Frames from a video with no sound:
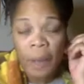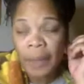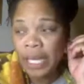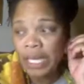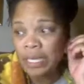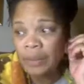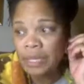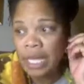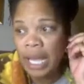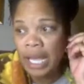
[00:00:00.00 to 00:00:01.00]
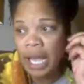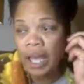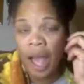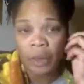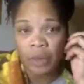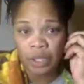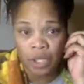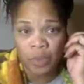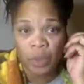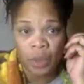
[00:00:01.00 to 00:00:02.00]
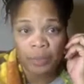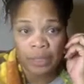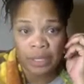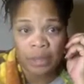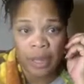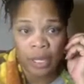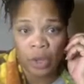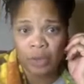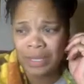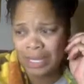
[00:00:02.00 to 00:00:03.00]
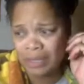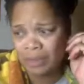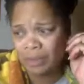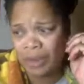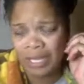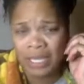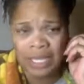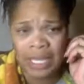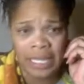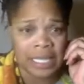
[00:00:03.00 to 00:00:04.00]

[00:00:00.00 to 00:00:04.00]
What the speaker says: Because I was like, I wish he would bring somebody home who said some craziness like this.